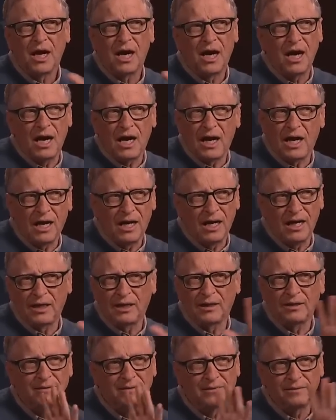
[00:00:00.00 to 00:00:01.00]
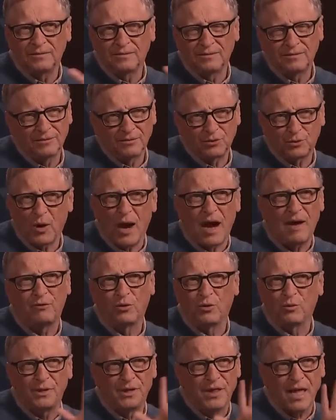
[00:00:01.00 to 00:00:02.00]

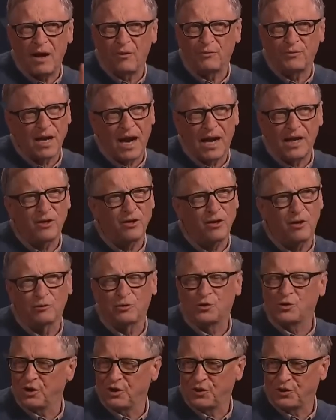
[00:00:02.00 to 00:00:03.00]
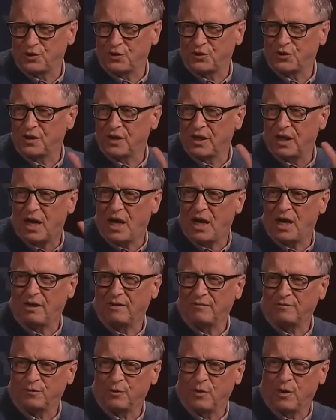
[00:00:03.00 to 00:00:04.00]
travel without diagnosis
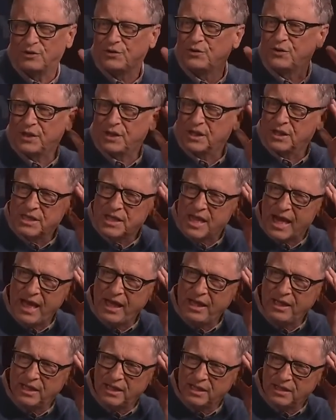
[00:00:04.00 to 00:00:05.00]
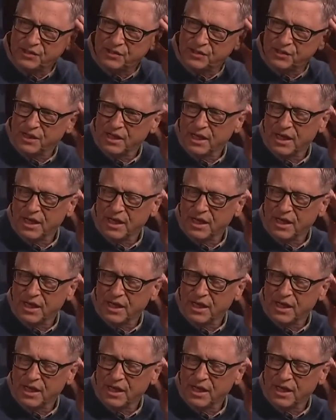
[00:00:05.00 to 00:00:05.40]
for us to contain this.